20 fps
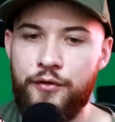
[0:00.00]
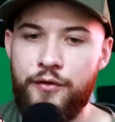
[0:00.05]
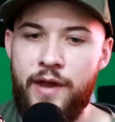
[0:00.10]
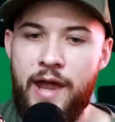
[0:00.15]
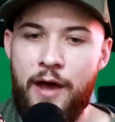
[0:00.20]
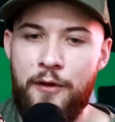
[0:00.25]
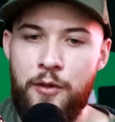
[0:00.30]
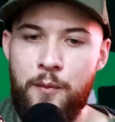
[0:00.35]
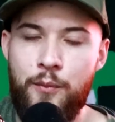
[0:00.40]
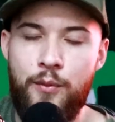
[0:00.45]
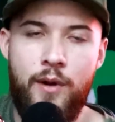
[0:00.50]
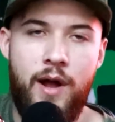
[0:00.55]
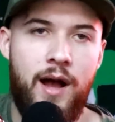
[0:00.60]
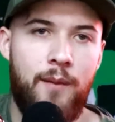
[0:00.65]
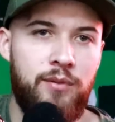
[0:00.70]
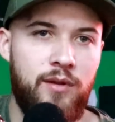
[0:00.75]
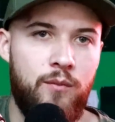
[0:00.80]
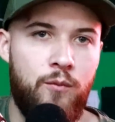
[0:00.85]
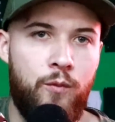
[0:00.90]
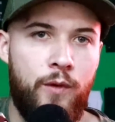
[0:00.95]
Now the
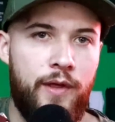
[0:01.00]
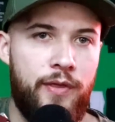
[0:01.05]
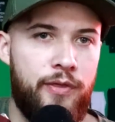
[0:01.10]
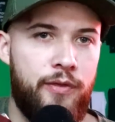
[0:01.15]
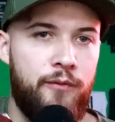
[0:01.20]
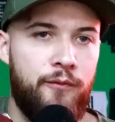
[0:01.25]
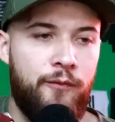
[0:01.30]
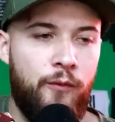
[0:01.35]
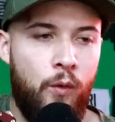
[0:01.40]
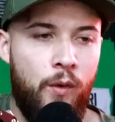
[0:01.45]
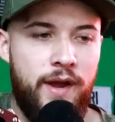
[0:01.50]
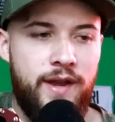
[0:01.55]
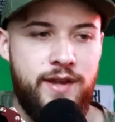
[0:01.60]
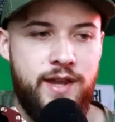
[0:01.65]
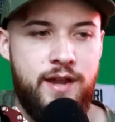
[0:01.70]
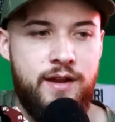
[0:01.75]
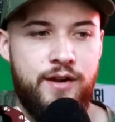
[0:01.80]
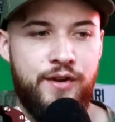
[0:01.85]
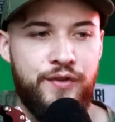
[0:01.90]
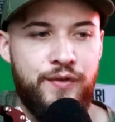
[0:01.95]
problem with void
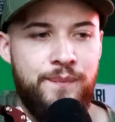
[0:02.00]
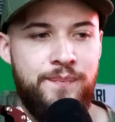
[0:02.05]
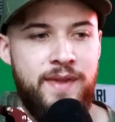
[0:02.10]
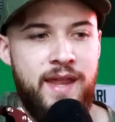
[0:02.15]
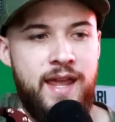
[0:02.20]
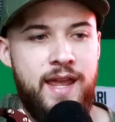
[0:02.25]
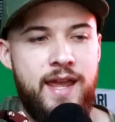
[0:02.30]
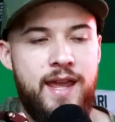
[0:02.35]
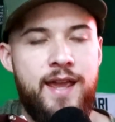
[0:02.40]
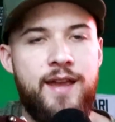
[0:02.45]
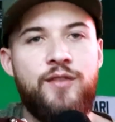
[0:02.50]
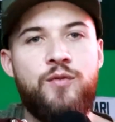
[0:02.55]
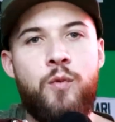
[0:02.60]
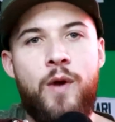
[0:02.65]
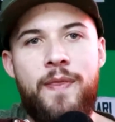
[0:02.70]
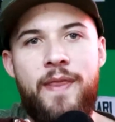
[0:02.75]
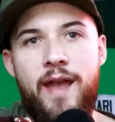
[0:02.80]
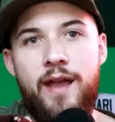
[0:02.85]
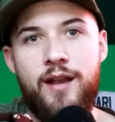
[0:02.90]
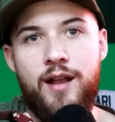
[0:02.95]
years is
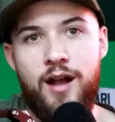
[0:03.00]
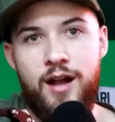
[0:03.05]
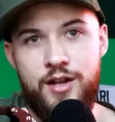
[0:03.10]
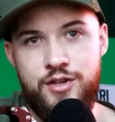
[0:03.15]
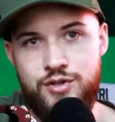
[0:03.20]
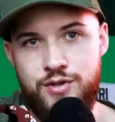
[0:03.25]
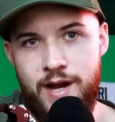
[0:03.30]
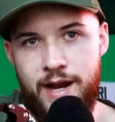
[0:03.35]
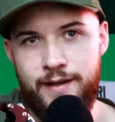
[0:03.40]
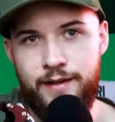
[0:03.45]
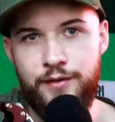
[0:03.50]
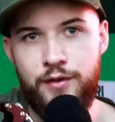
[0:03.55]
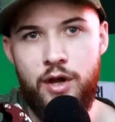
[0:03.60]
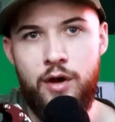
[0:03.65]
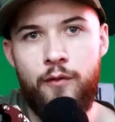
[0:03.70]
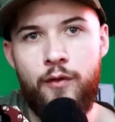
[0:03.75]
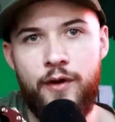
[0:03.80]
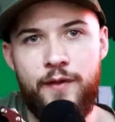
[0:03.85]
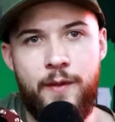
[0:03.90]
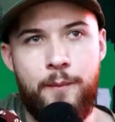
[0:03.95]
when that contract is
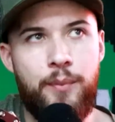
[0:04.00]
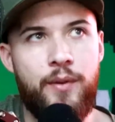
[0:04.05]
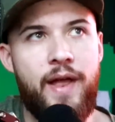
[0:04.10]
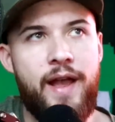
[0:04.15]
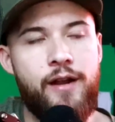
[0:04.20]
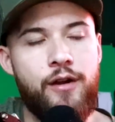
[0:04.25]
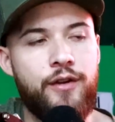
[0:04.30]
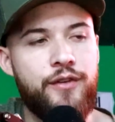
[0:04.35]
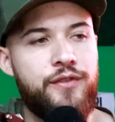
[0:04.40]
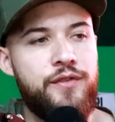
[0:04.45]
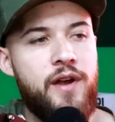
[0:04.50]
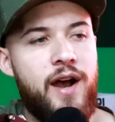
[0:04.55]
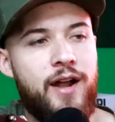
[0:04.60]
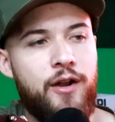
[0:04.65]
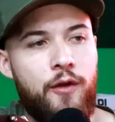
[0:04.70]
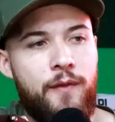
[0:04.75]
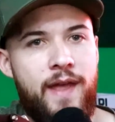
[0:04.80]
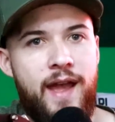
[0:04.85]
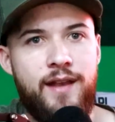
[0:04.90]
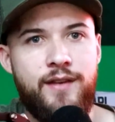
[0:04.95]
over and the player is not
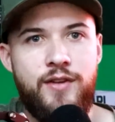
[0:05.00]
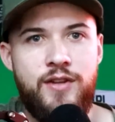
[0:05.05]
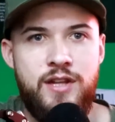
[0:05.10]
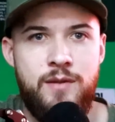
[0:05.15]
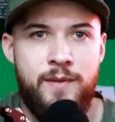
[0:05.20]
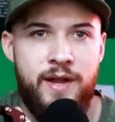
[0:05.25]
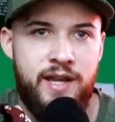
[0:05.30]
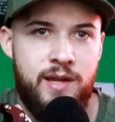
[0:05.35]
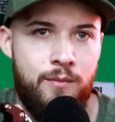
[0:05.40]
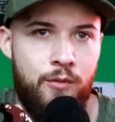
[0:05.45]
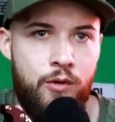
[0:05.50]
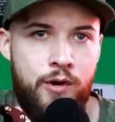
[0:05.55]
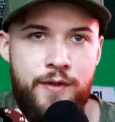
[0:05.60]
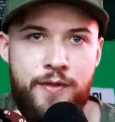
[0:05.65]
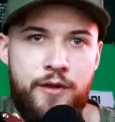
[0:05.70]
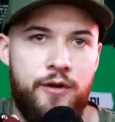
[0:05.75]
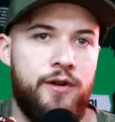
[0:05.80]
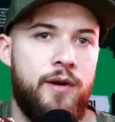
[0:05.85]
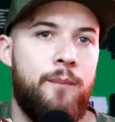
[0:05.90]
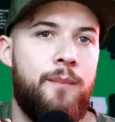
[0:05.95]
on that team anymore
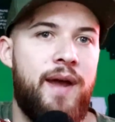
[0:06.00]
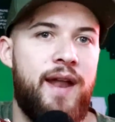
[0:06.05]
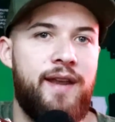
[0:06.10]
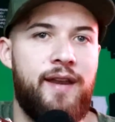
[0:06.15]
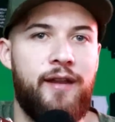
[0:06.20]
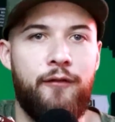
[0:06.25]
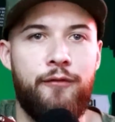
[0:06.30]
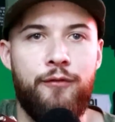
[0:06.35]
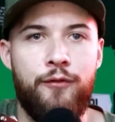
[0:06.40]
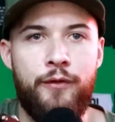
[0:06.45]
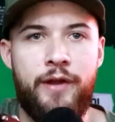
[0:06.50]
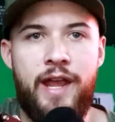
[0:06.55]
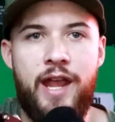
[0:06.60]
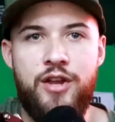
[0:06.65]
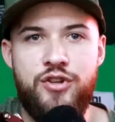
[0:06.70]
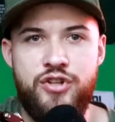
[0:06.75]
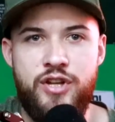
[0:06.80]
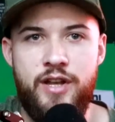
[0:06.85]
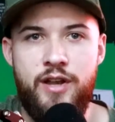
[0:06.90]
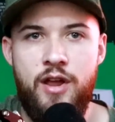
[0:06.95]
and they're an impending free
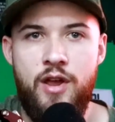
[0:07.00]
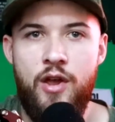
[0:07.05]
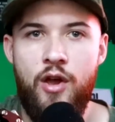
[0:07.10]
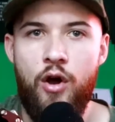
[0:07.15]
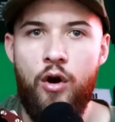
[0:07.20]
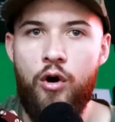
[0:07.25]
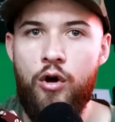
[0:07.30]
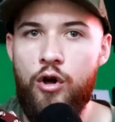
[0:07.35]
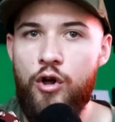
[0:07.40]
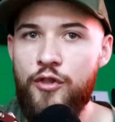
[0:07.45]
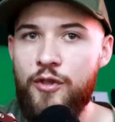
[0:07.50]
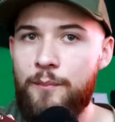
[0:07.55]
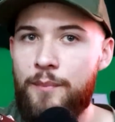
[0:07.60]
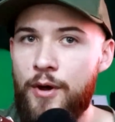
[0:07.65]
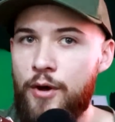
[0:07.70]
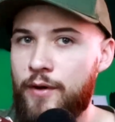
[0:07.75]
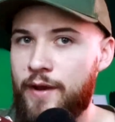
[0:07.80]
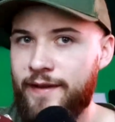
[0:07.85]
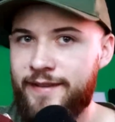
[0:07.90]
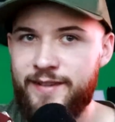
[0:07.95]
agent, all the
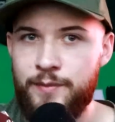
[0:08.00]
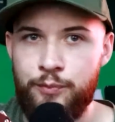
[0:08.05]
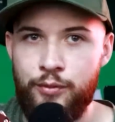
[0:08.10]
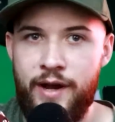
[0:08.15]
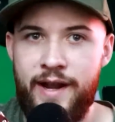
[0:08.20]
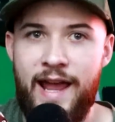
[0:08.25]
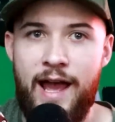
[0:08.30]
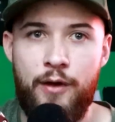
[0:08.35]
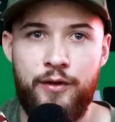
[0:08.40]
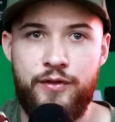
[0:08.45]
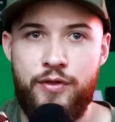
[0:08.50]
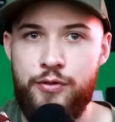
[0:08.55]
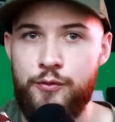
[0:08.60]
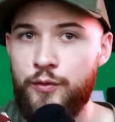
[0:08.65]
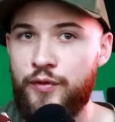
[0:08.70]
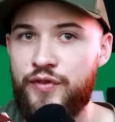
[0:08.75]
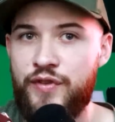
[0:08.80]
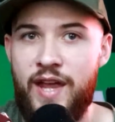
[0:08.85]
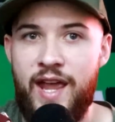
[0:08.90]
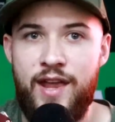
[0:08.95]
bonus spread out through,
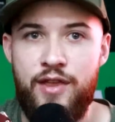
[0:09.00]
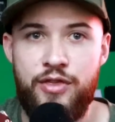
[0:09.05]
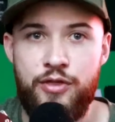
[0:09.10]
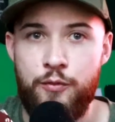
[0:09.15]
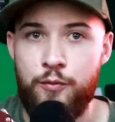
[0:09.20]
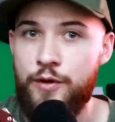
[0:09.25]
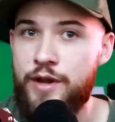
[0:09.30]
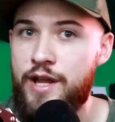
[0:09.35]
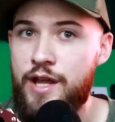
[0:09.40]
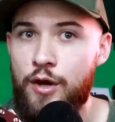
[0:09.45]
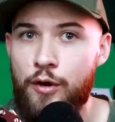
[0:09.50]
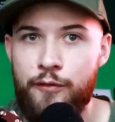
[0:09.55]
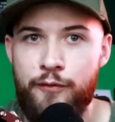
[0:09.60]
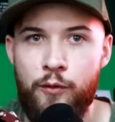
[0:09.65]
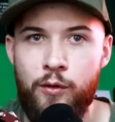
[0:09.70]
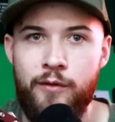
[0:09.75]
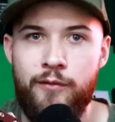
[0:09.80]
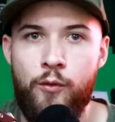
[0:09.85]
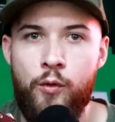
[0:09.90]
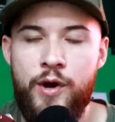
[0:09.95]
say, three or
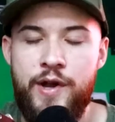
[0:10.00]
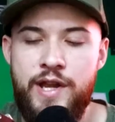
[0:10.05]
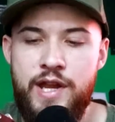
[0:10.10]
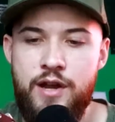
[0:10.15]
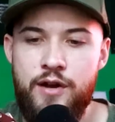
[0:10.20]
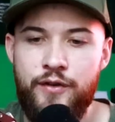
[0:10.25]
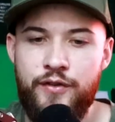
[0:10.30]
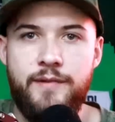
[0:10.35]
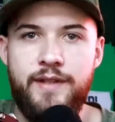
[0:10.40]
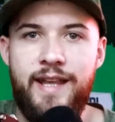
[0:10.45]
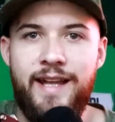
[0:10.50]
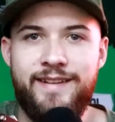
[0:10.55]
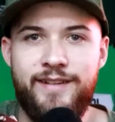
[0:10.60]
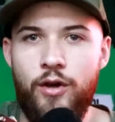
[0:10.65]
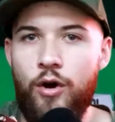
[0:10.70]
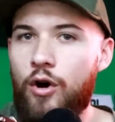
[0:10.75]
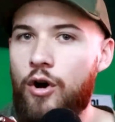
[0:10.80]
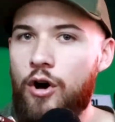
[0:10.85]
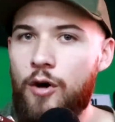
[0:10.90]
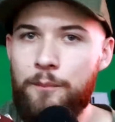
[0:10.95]
four void years gets
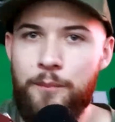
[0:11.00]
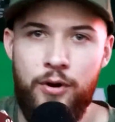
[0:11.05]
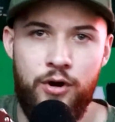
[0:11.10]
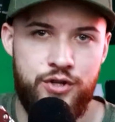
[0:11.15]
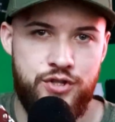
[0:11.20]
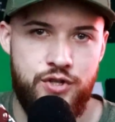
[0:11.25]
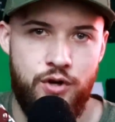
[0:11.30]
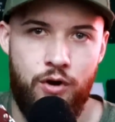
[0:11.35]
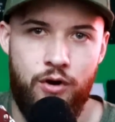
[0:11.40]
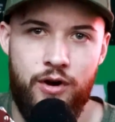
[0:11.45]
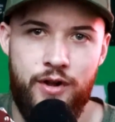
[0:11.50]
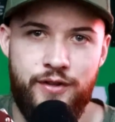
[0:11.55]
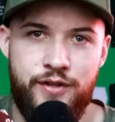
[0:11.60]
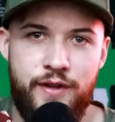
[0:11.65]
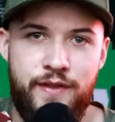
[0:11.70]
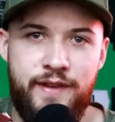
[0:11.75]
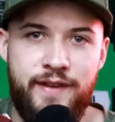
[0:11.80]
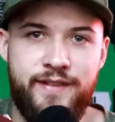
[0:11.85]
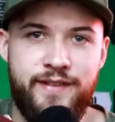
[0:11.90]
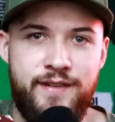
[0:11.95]
all pushed
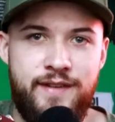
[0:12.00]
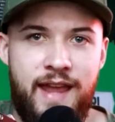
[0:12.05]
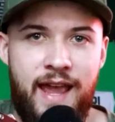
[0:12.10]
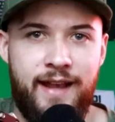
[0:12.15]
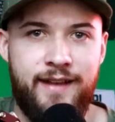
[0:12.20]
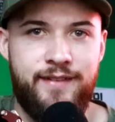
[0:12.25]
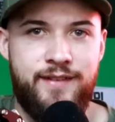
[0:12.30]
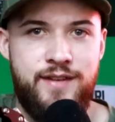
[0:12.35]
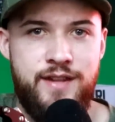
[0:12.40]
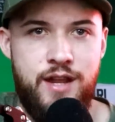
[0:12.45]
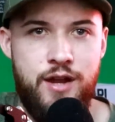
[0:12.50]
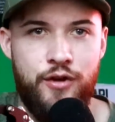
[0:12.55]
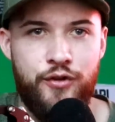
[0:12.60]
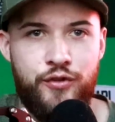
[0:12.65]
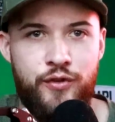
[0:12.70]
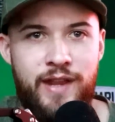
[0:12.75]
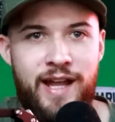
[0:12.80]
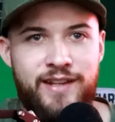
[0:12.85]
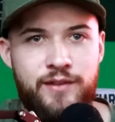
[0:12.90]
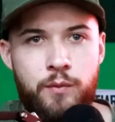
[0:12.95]
onto this next year.
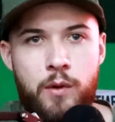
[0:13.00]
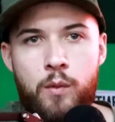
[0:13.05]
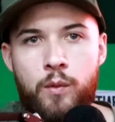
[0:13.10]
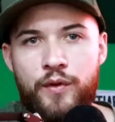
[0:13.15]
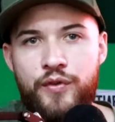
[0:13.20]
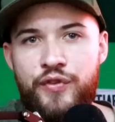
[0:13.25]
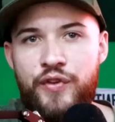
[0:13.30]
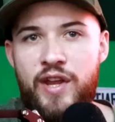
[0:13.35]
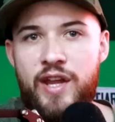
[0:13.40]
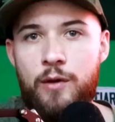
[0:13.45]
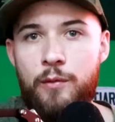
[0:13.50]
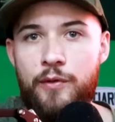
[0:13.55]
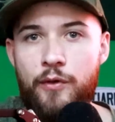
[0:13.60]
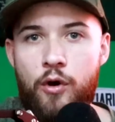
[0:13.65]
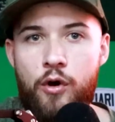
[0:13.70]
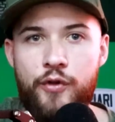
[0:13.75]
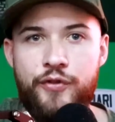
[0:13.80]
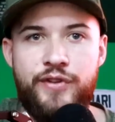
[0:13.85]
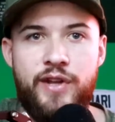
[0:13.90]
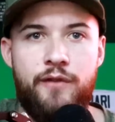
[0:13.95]
So that's what we're seeing with
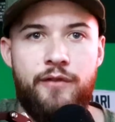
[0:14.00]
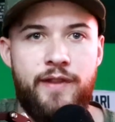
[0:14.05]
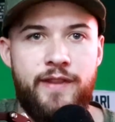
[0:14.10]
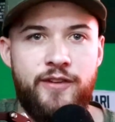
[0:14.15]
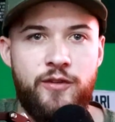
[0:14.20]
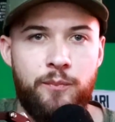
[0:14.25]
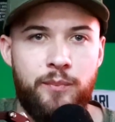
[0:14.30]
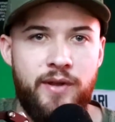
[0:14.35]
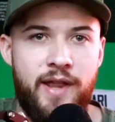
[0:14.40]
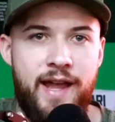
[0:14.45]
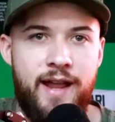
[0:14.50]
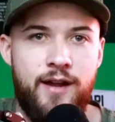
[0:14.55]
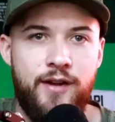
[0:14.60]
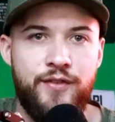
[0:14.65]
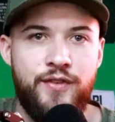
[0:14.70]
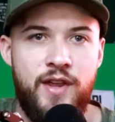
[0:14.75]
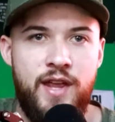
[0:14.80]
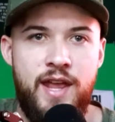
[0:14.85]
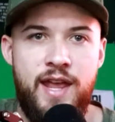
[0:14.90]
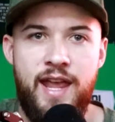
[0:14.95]
all seven of these players.